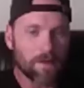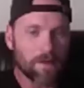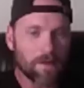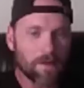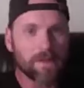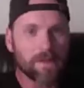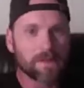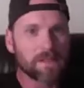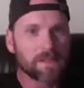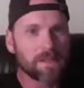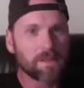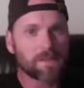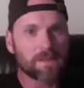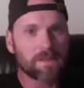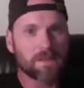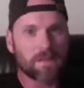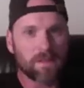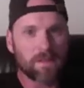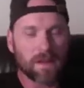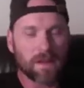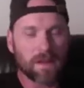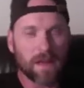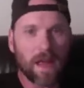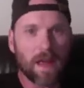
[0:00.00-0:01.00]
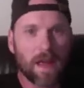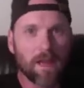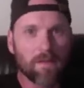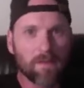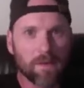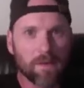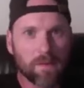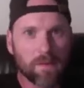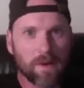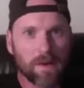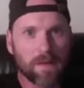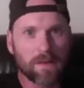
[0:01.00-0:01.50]
See, here's the thing:
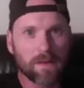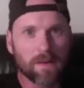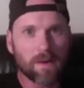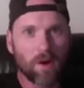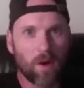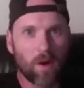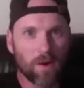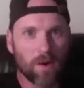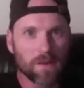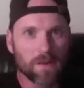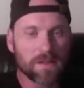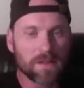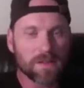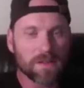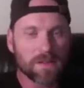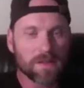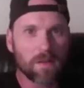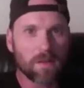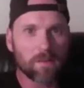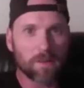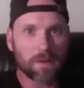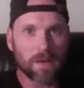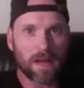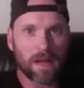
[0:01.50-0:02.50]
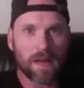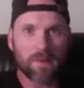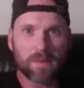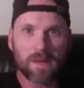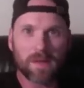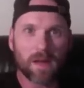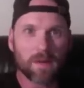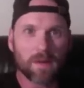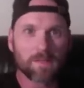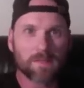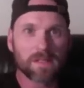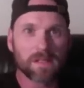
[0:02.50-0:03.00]
everybody that calls the number now
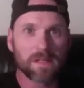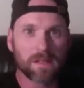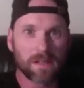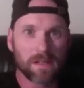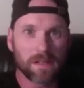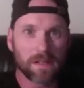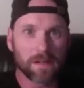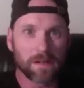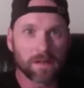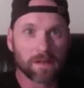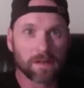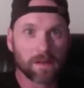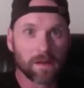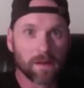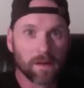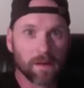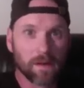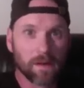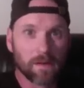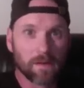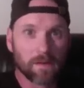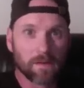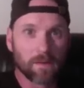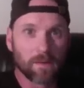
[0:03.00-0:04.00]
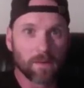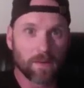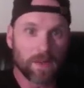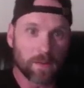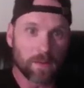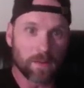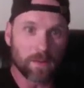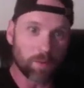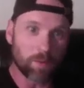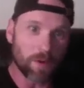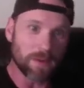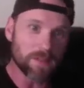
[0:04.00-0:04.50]
becomes a lead. When
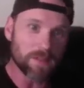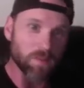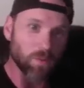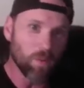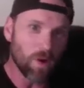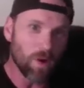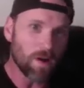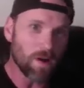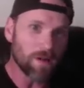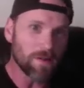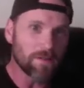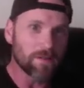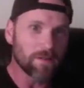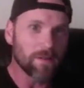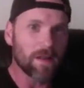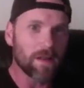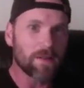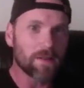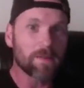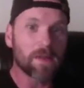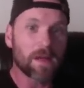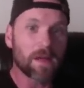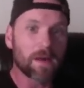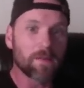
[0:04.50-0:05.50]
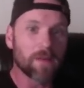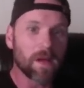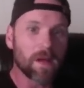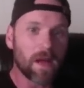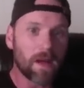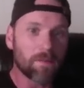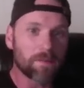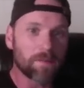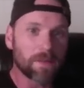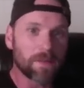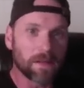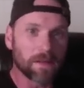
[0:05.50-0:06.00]
they press one, now they become an
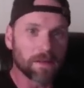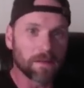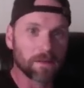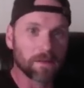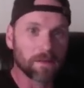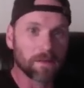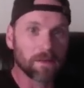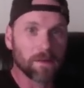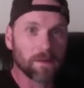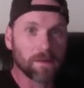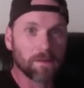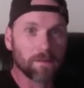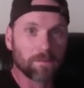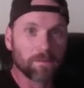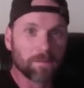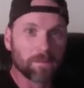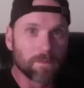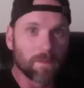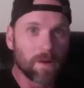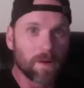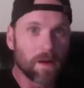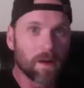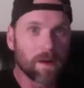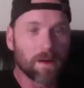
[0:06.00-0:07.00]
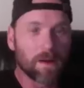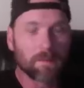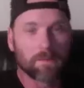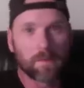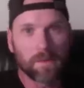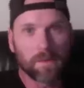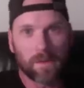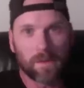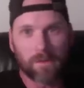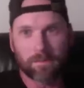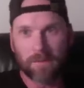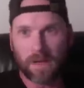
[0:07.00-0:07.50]
opt-in. Um,
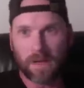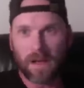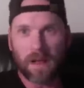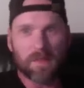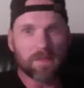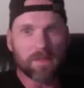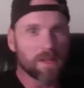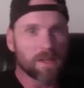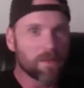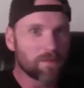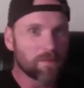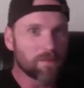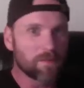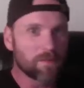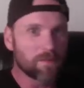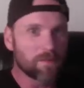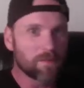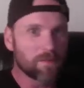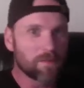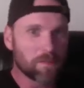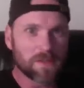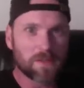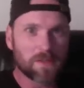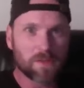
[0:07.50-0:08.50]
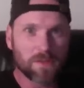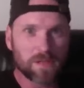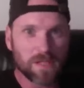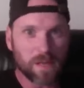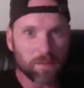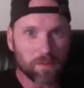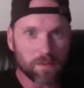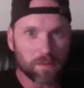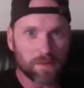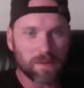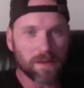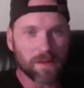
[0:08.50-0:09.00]
and I think of them the two
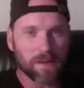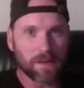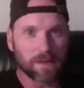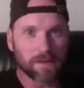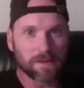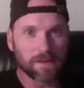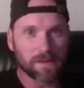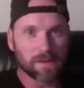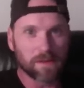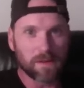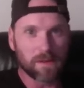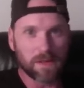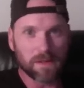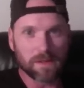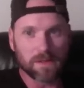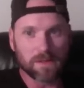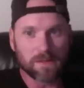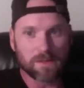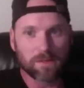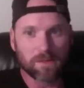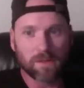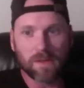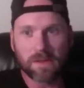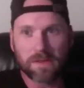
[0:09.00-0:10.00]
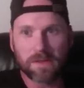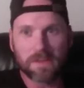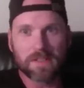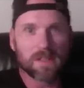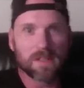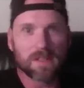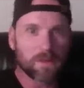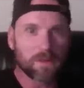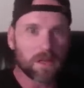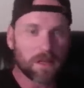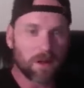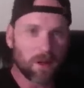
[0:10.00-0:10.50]
separate things. I mean, it's really
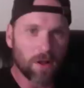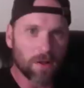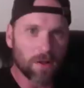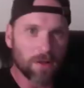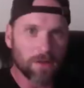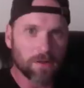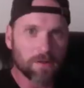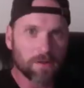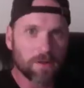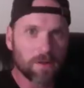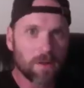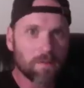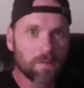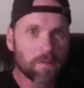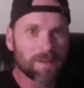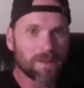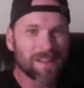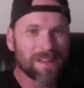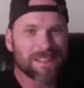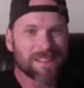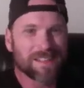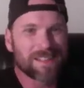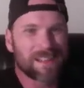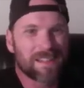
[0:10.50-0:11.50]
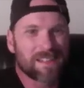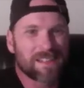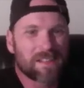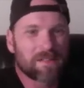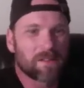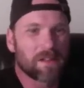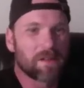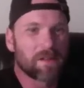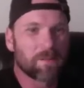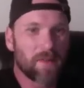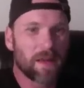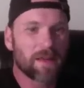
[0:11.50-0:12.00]
just somebody calling your number doesn't
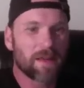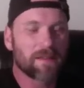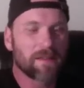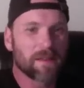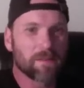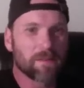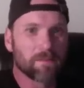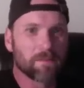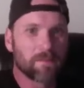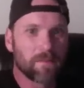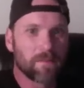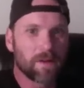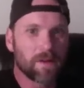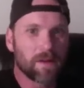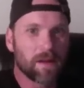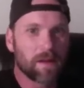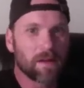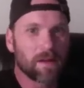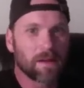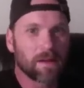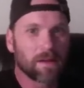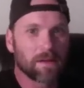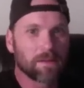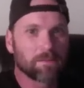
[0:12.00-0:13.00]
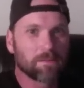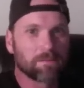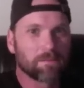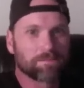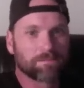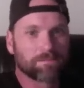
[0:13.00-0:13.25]
necessarily make them a